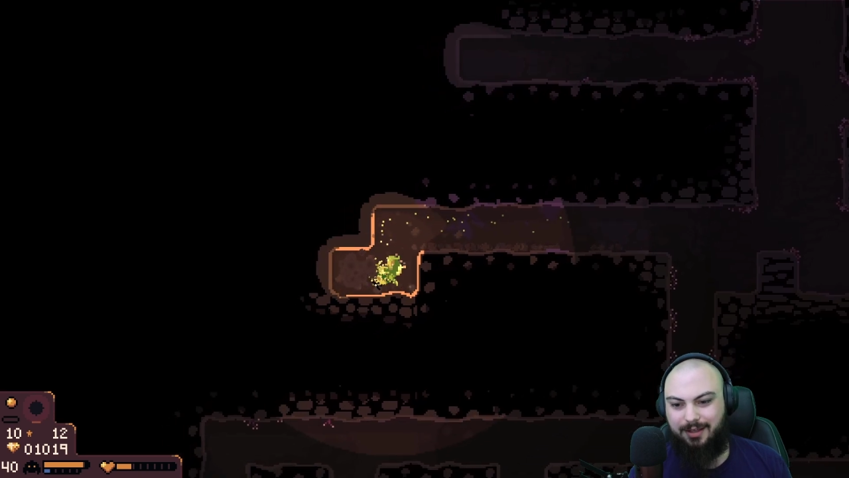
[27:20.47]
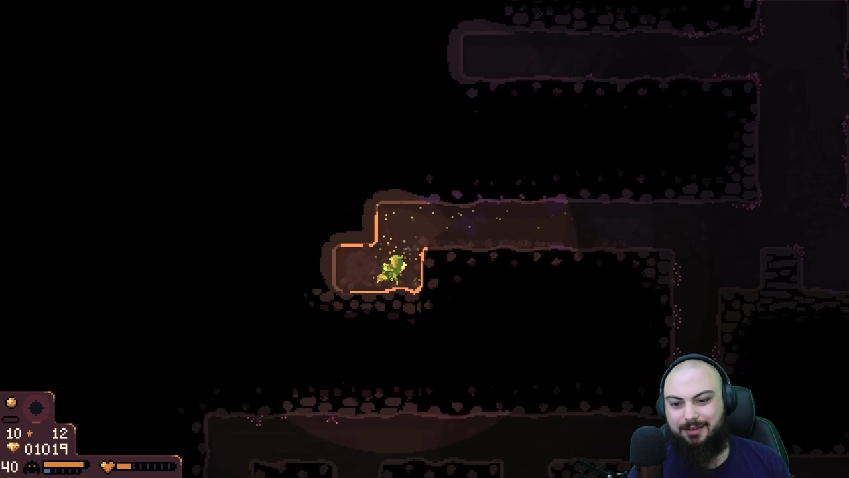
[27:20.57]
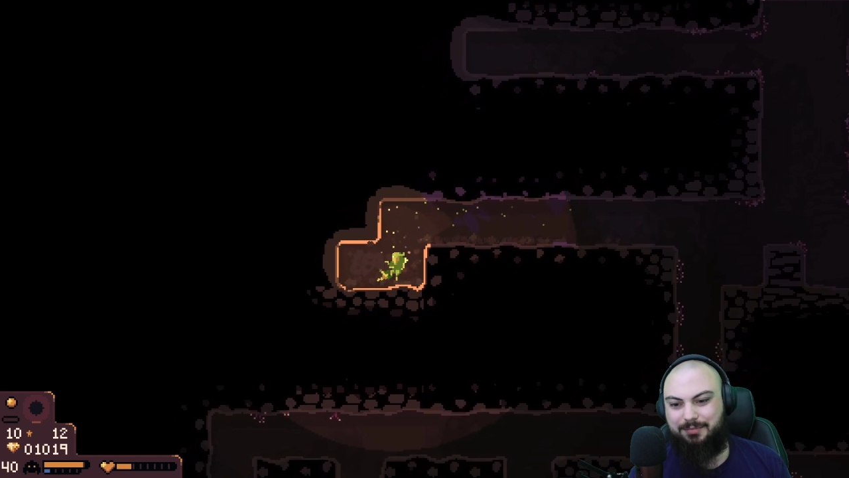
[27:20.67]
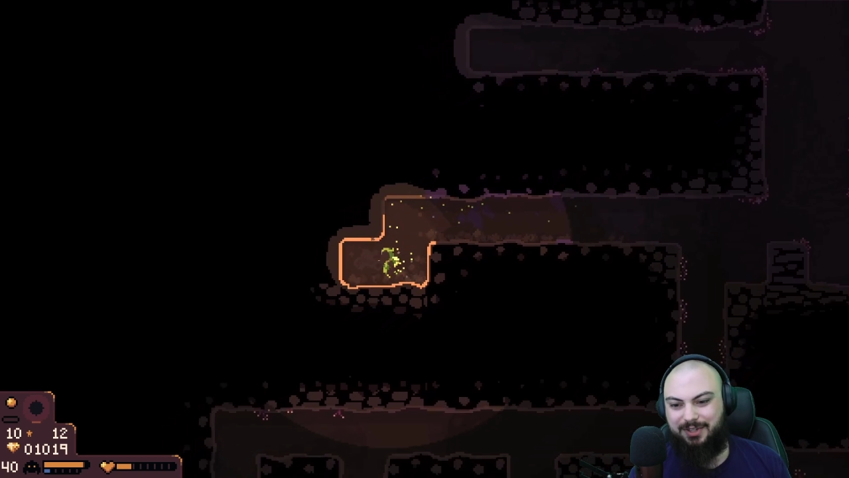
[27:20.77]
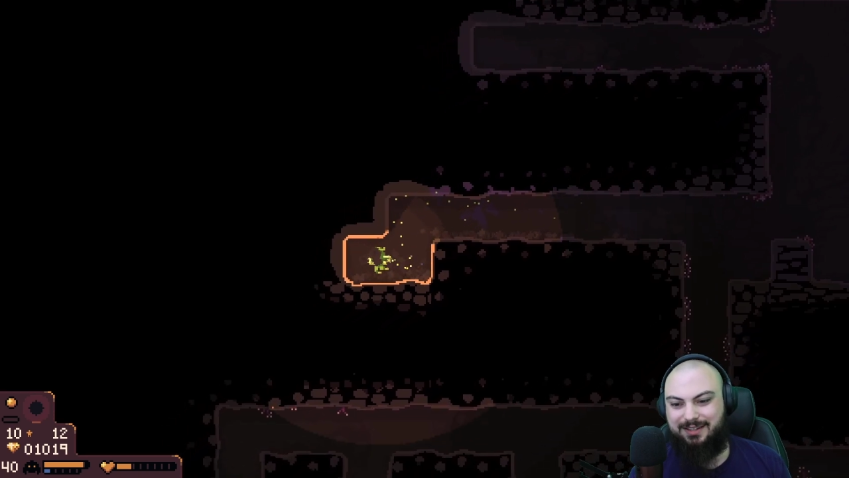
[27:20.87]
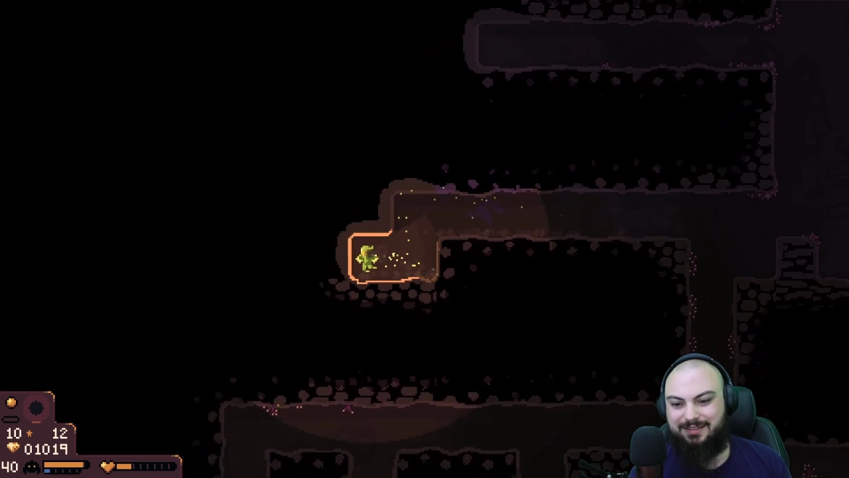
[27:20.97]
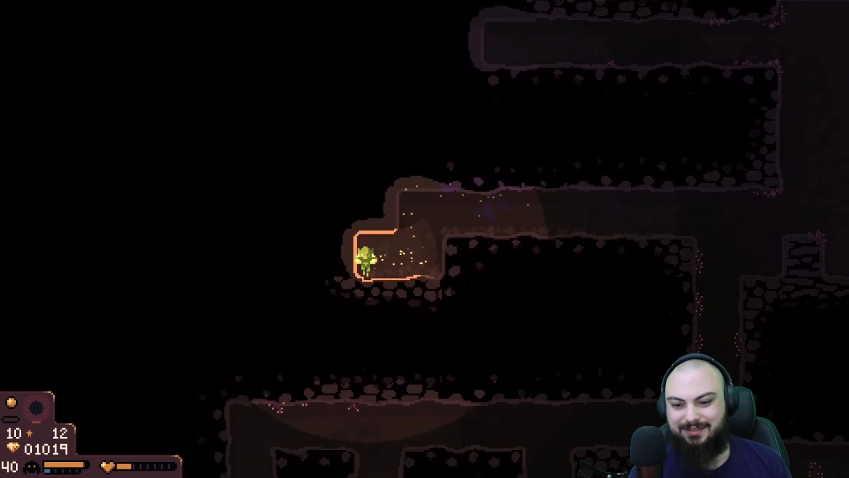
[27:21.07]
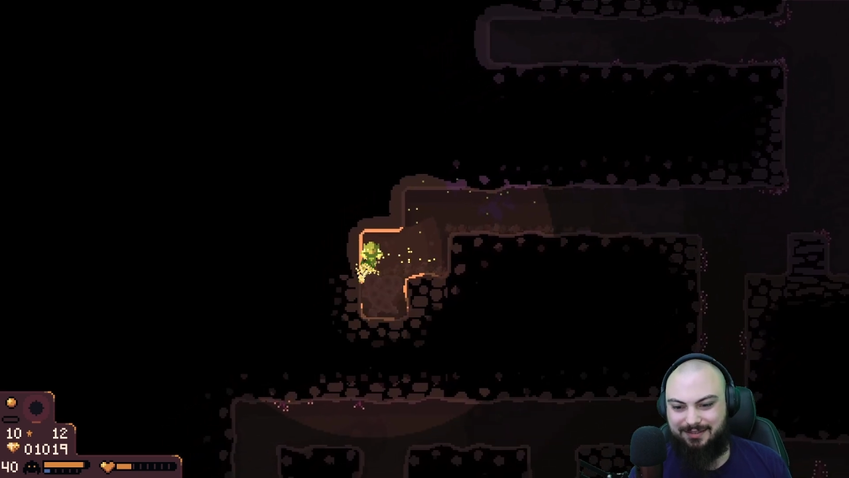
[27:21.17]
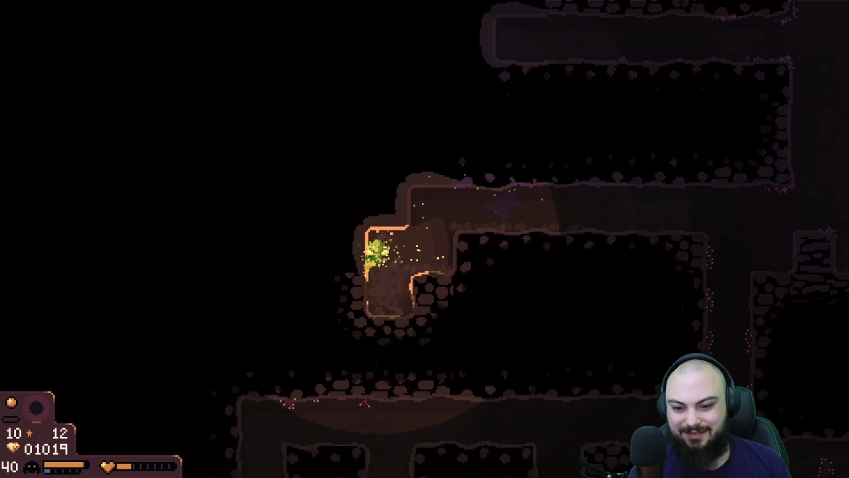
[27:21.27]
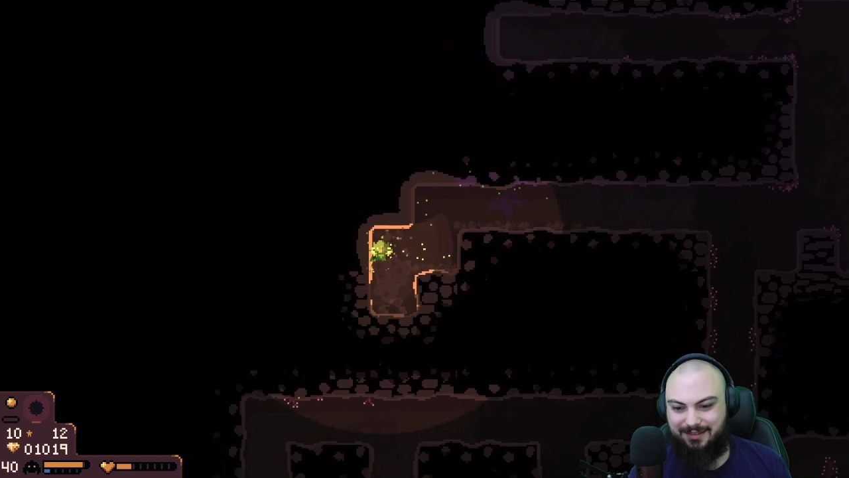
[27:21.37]
Please.
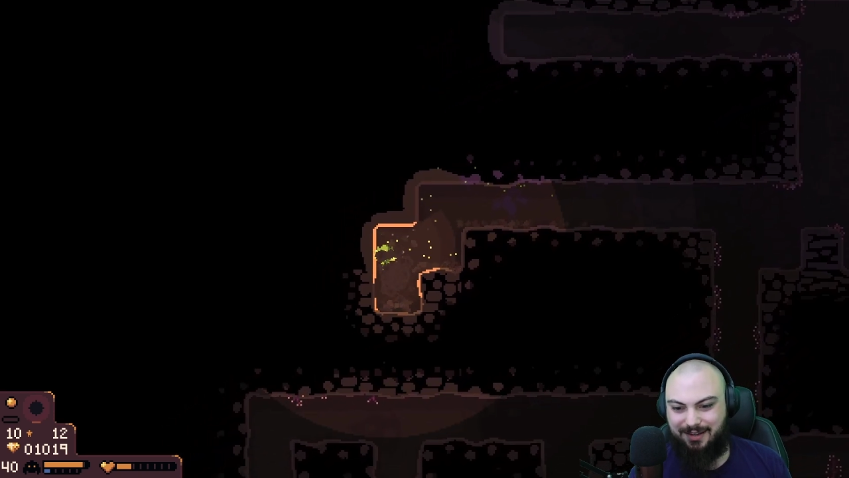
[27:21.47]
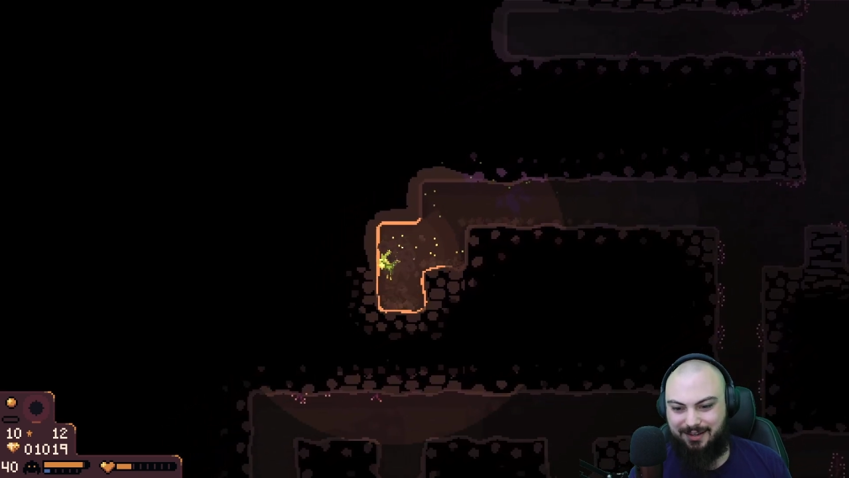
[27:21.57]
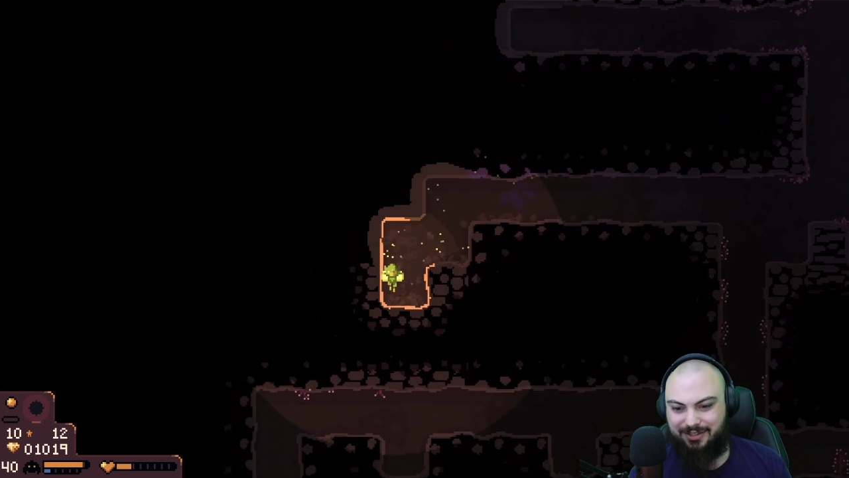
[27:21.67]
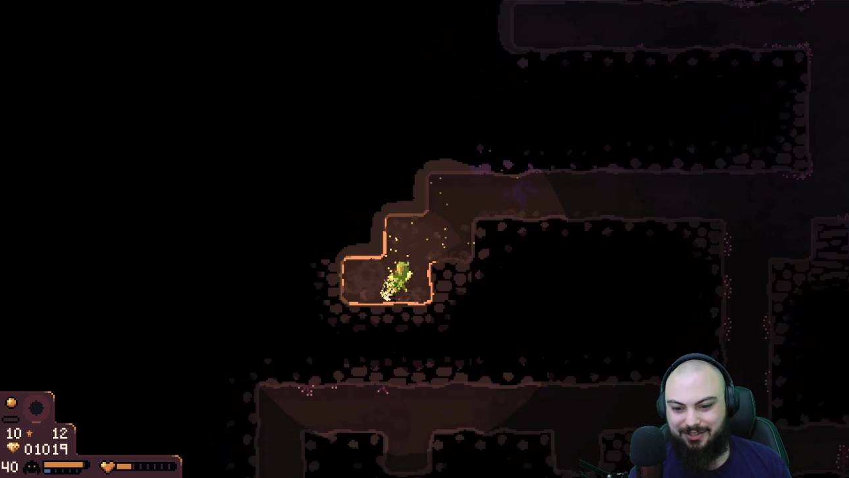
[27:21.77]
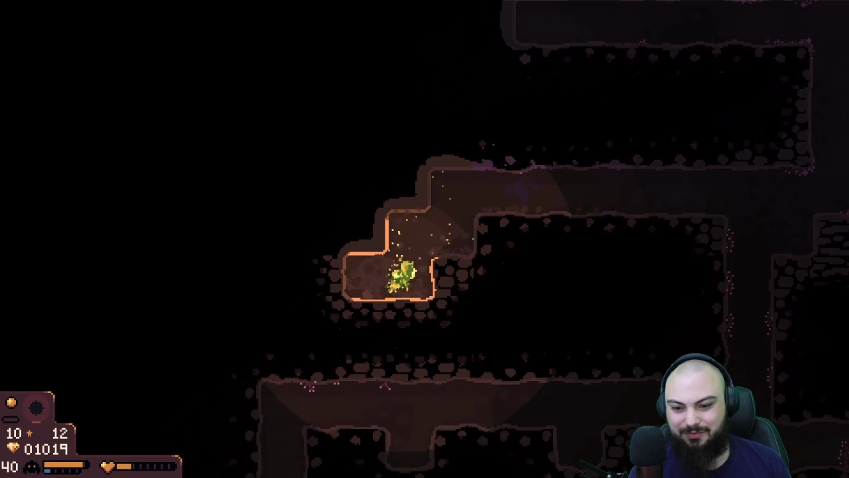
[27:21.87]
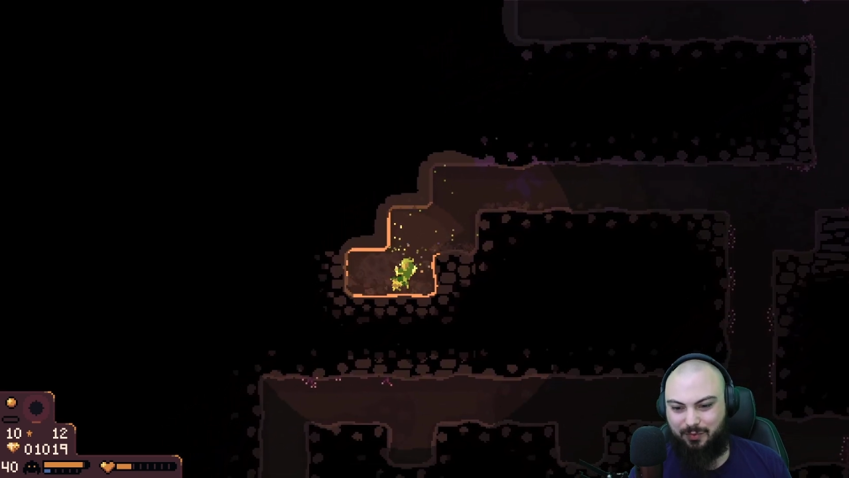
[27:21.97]
I just